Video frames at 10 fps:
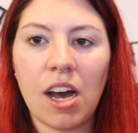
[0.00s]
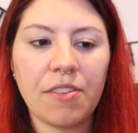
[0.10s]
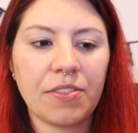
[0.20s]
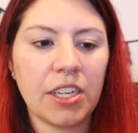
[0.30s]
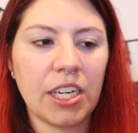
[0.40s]

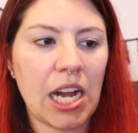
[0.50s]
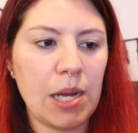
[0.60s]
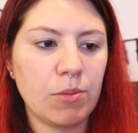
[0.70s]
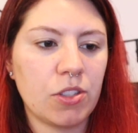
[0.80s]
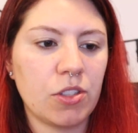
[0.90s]
off here,
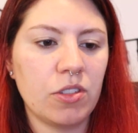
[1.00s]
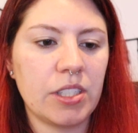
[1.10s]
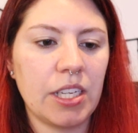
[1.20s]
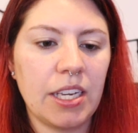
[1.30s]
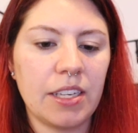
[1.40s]
I'm just
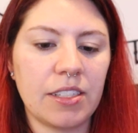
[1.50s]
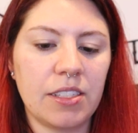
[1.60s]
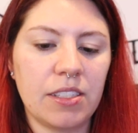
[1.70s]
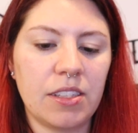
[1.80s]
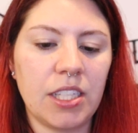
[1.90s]
using,
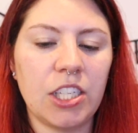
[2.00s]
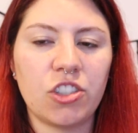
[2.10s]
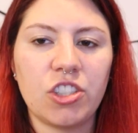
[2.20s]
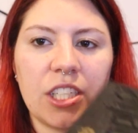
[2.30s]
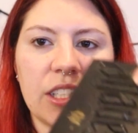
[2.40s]
this is the
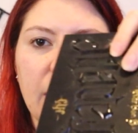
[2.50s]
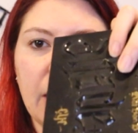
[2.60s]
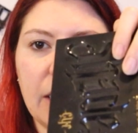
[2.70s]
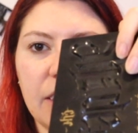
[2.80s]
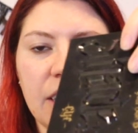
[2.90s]
Shade and
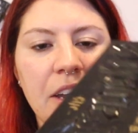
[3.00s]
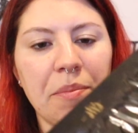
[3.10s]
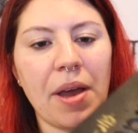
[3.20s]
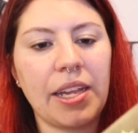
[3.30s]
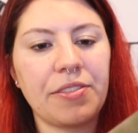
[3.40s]
Light
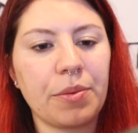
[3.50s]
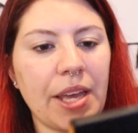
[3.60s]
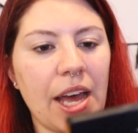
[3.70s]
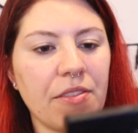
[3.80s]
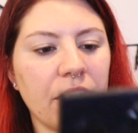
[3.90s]
palette from
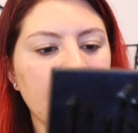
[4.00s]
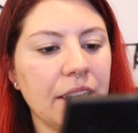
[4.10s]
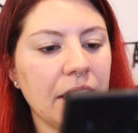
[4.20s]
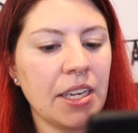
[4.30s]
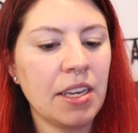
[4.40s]
Kat Von
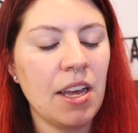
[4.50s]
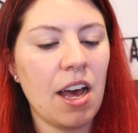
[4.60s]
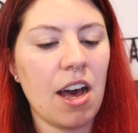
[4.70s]
D,